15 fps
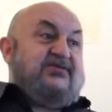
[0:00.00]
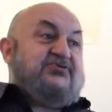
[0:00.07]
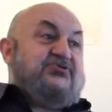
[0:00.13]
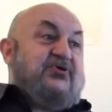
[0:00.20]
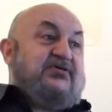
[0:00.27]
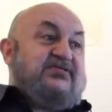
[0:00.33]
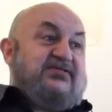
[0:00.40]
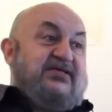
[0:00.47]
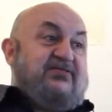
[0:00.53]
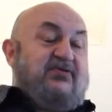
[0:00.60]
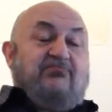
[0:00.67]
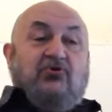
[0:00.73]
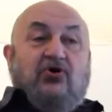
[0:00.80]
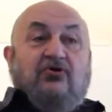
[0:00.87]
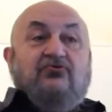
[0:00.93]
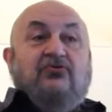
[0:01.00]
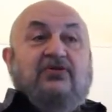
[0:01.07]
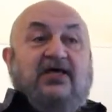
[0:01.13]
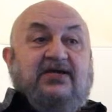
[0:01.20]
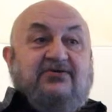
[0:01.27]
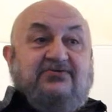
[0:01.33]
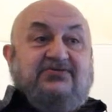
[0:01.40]
So I send them all
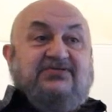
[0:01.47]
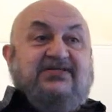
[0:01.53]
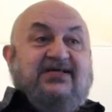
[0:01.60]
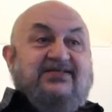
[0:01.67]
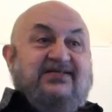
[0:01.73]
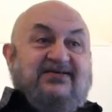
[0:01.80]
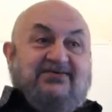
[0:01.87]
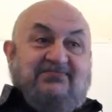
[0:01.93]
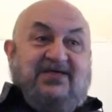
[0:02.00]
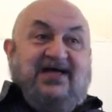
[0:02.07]
letters telling them,